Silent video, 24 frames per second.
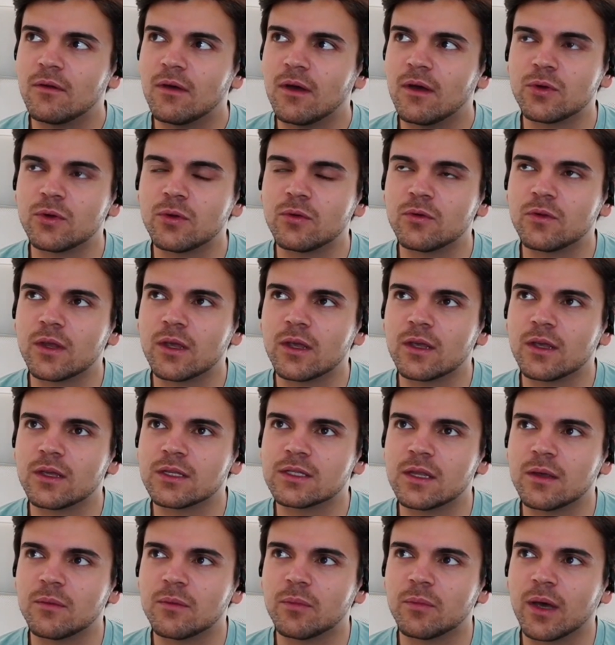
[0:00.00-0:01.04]
what do you think
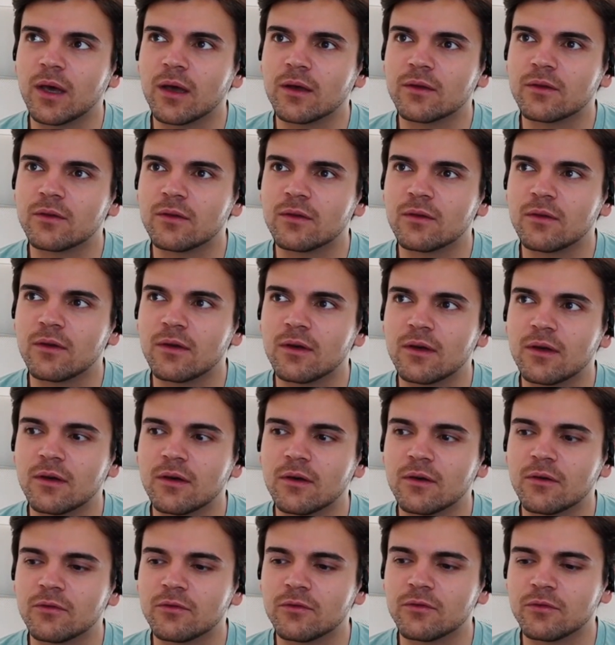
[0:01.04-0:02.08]
is the impact
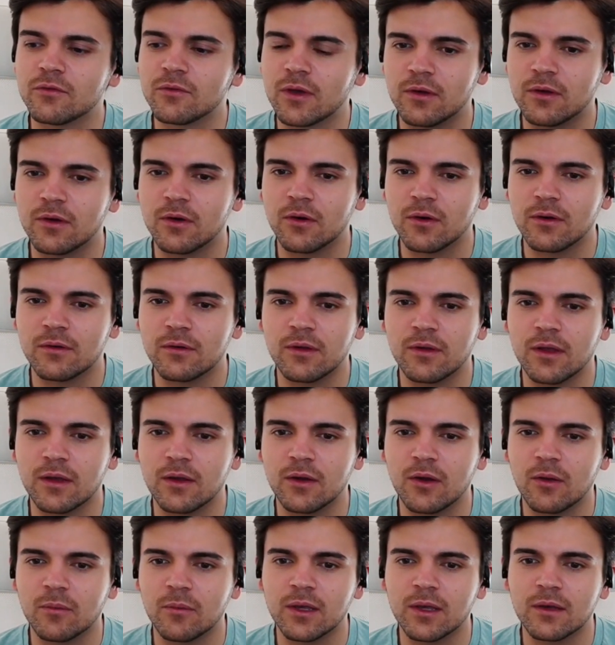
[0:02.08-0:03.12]
of the current
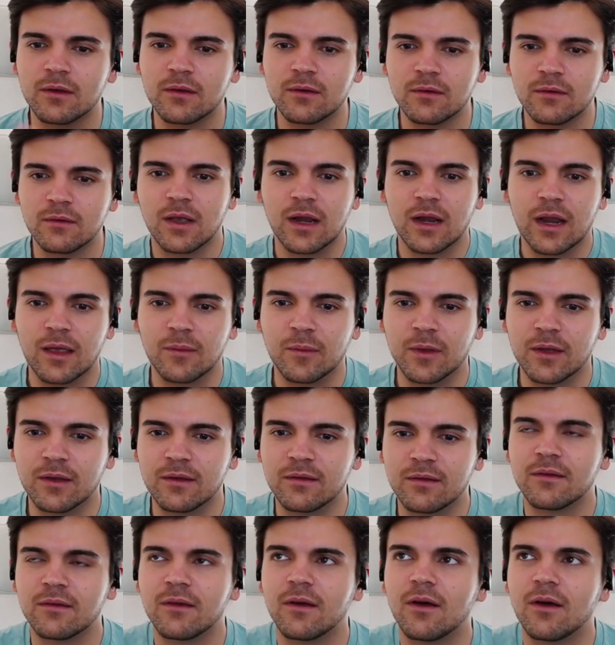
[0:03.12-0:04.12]
economic climate